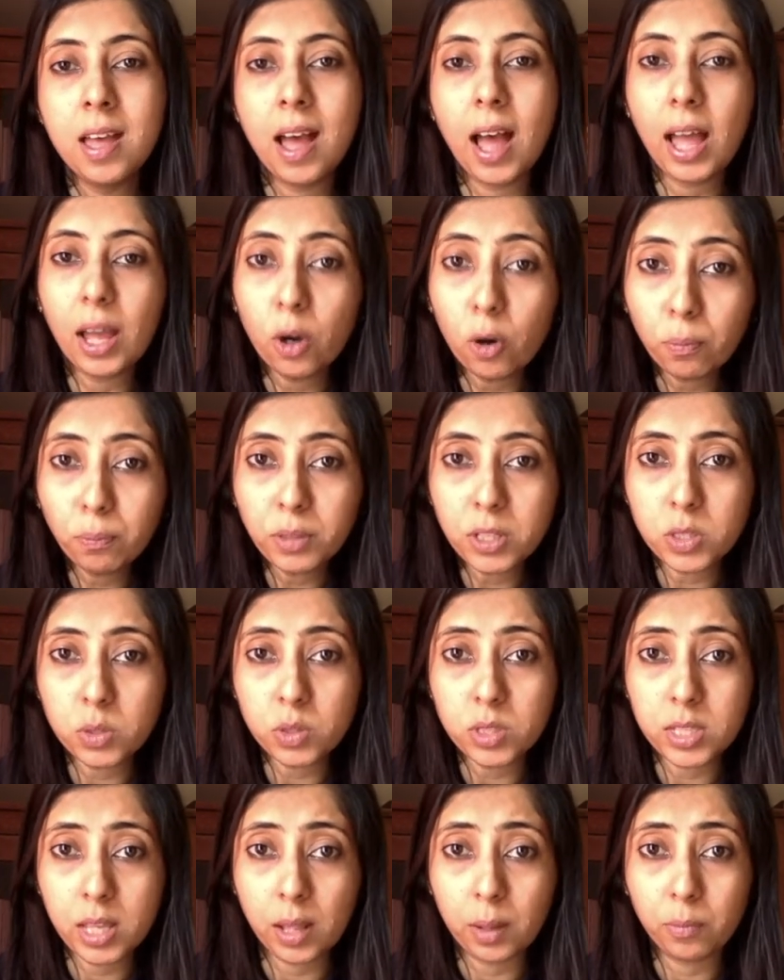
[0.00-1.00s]
I hope this
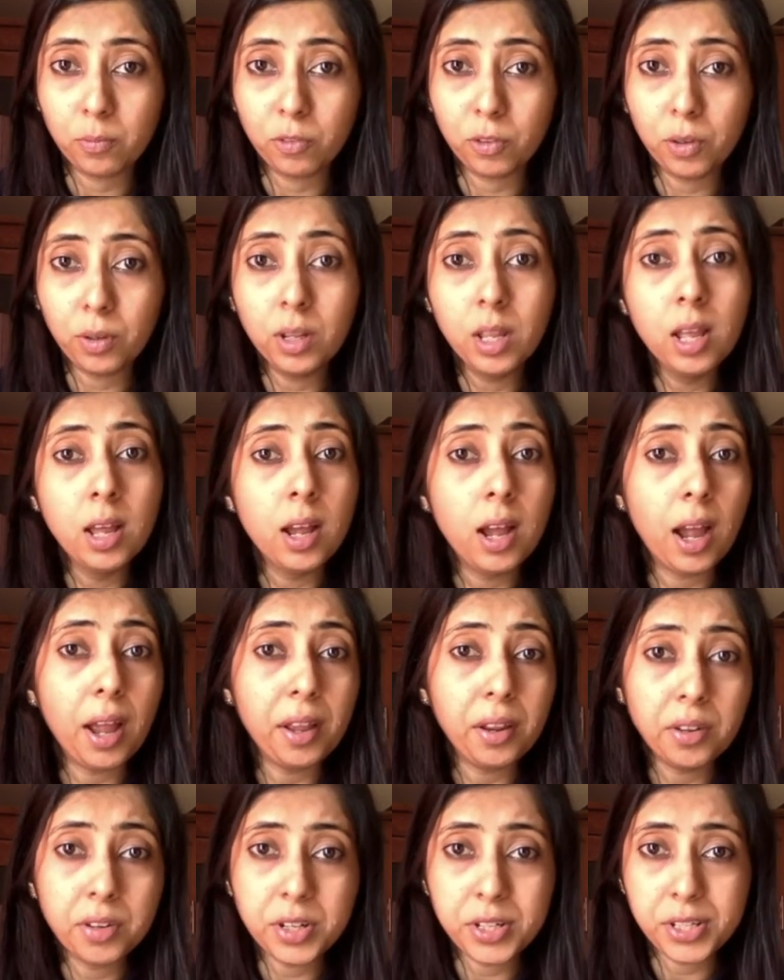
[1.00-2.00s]
was helpful. I
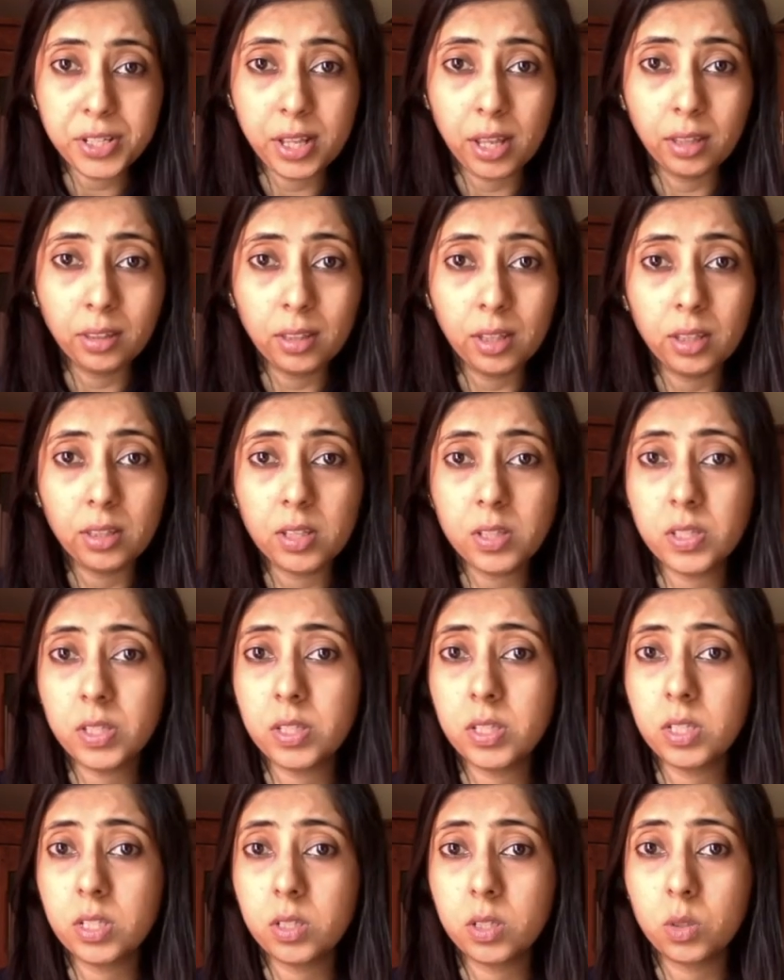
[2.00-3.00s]
understand that this
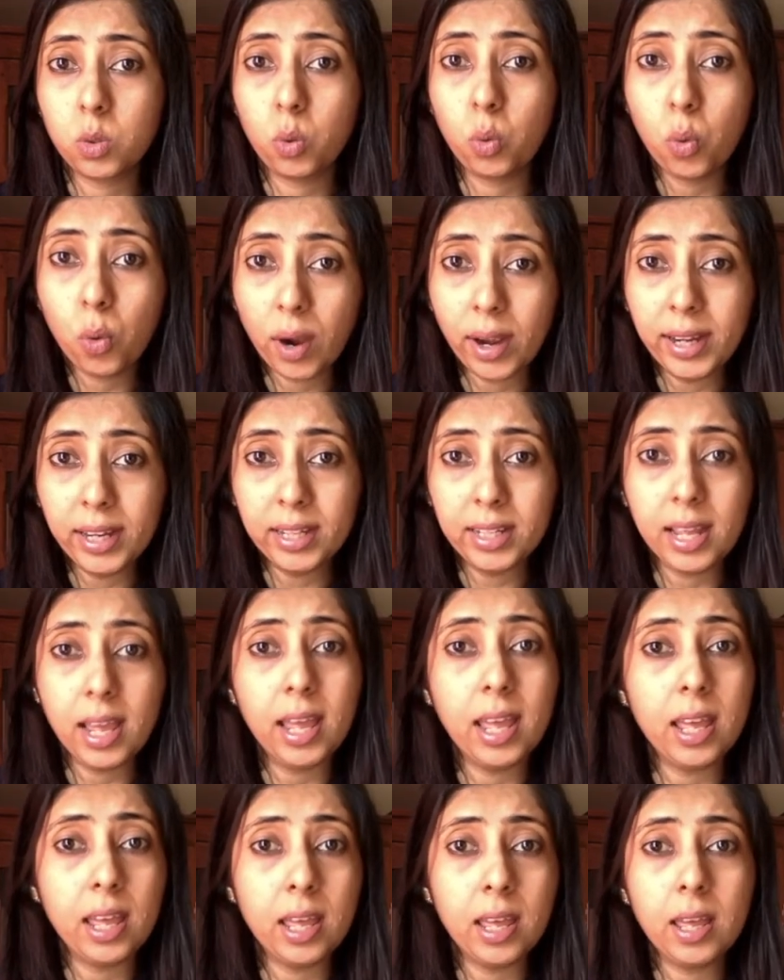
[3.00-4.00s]
is quite
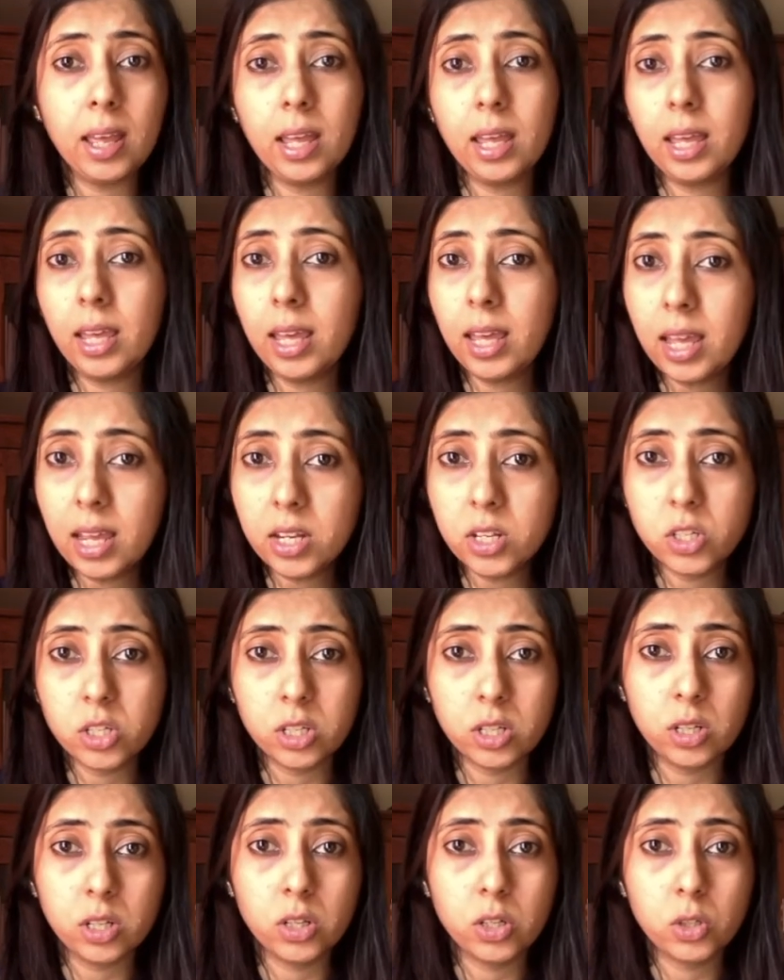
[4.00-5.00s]
a
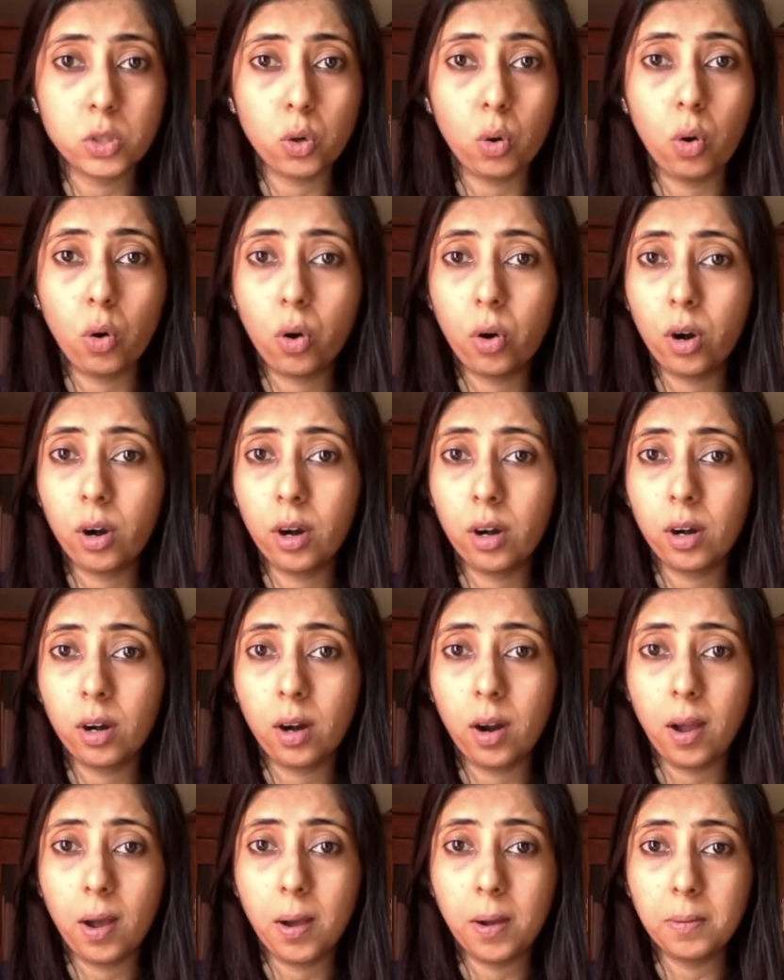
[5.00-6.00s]
heated or
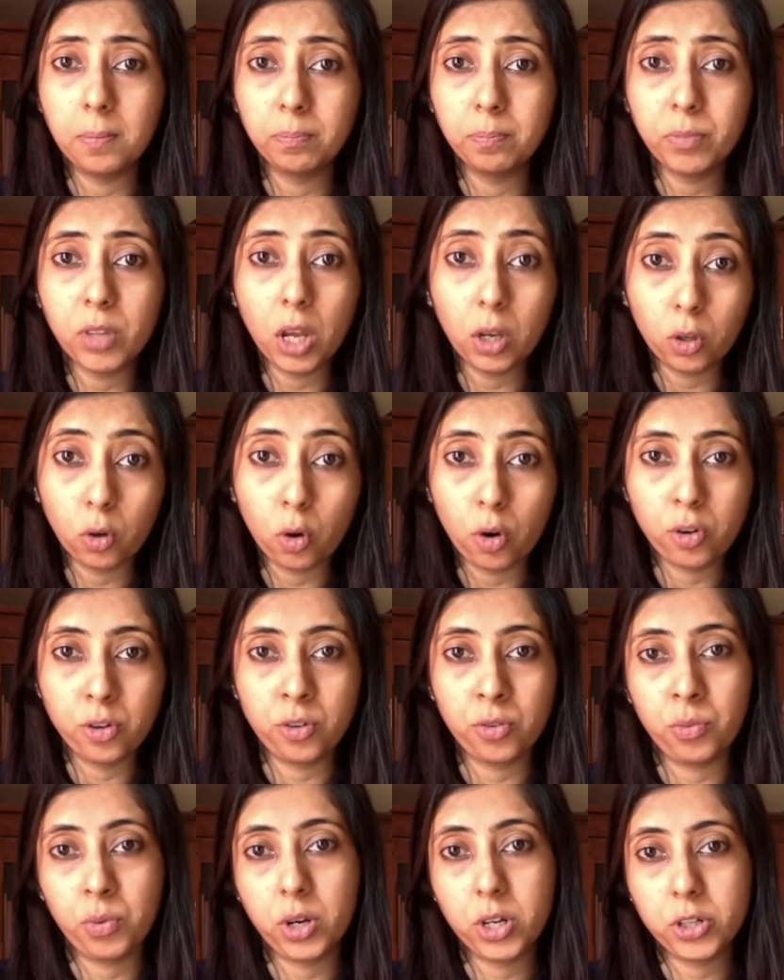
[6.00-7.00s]
a
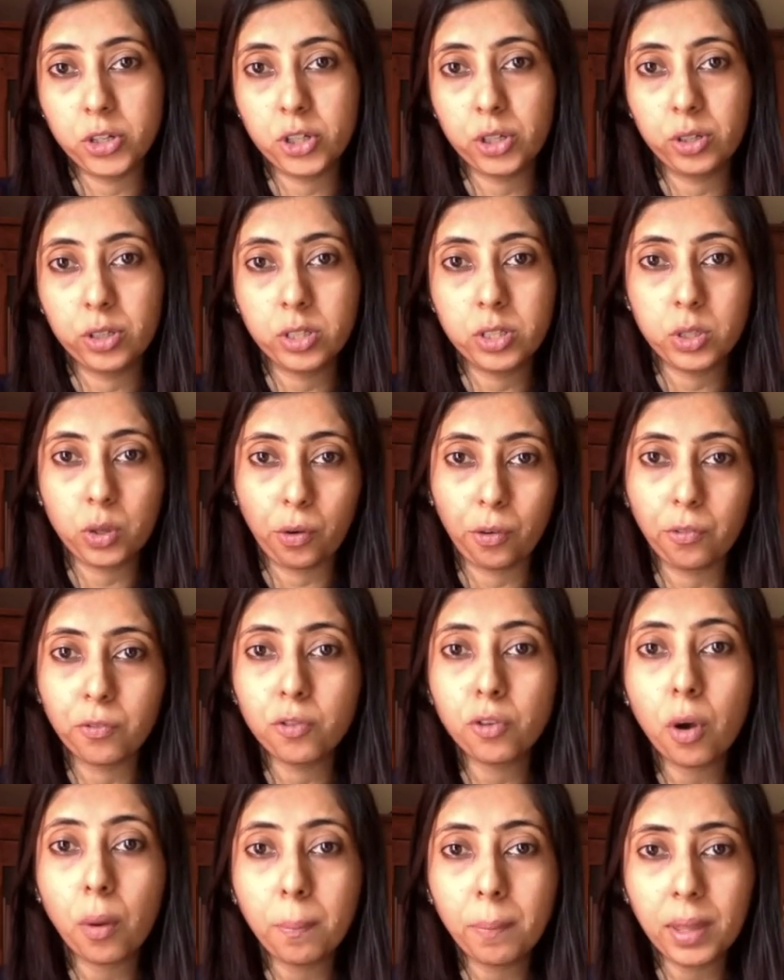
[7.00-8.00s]
controversial sort of
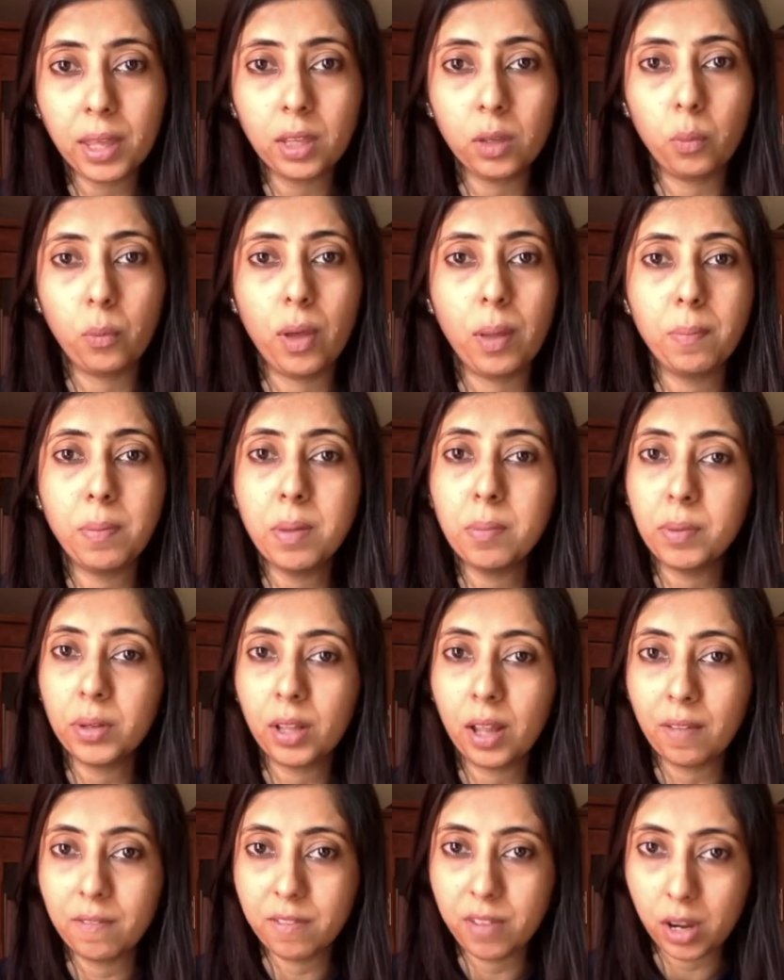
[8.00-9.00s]
topic where people
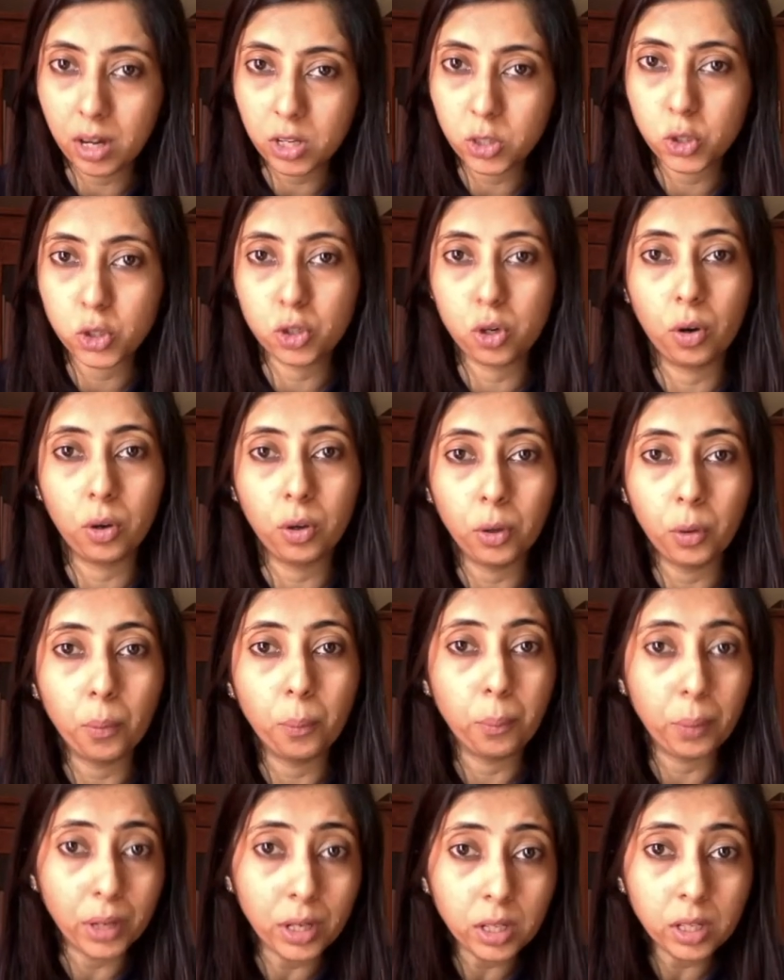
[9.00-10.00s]
have very strong
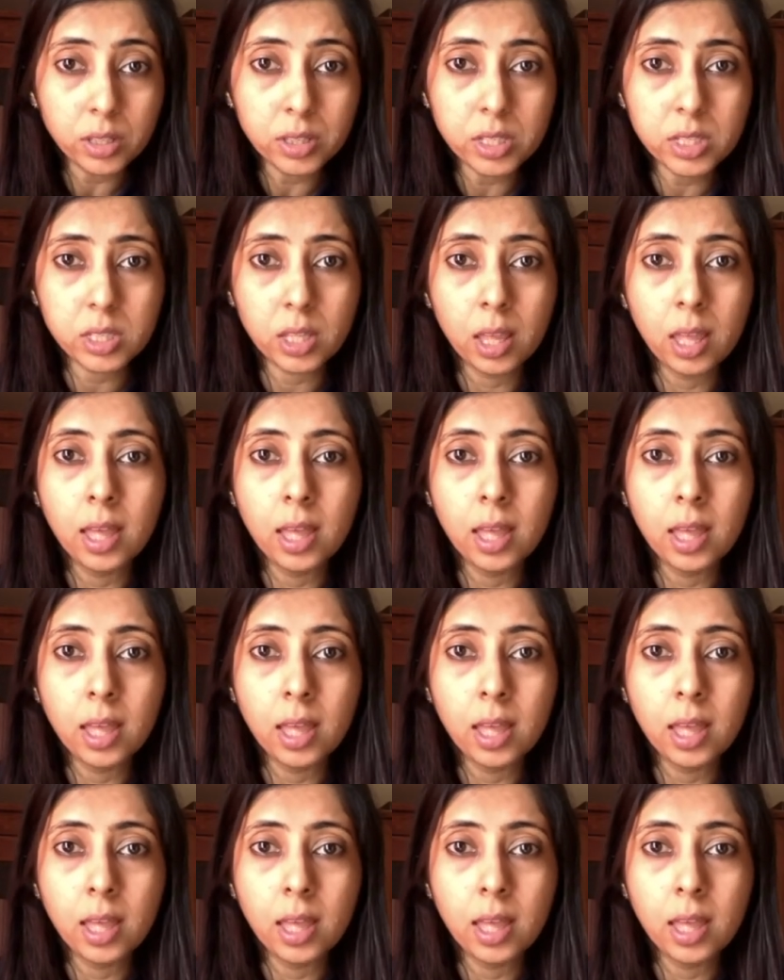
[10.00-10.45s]
opinions,